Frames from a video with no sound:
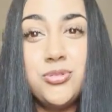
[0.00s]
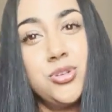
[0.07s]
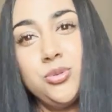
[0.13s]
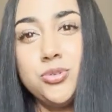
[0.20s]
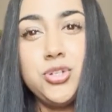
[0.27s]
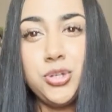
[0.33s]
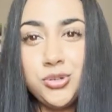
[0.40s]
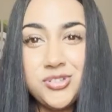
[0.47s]
So
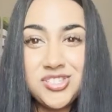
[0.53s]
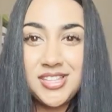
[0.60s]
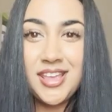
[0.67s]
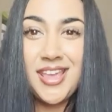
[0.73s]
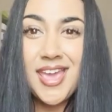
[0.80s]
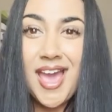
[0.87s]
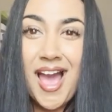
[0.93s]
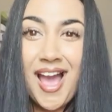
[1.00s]

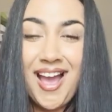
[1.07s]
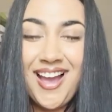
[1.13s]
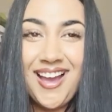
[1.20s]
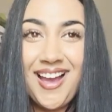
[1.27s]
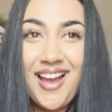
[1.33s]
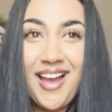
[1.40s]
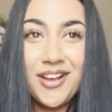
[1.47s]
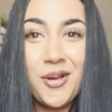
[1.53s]
Tuesday,
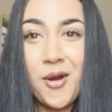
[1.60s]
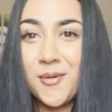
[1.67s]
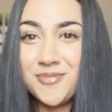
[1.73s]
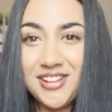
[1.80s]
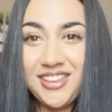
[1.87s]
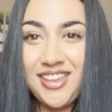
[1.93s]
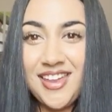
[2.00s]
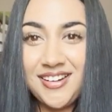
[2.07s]
I got up
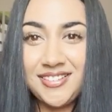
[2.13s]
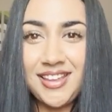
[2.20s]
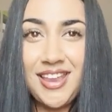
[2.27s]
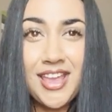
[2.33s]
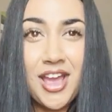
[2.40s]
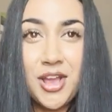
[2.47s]
really early.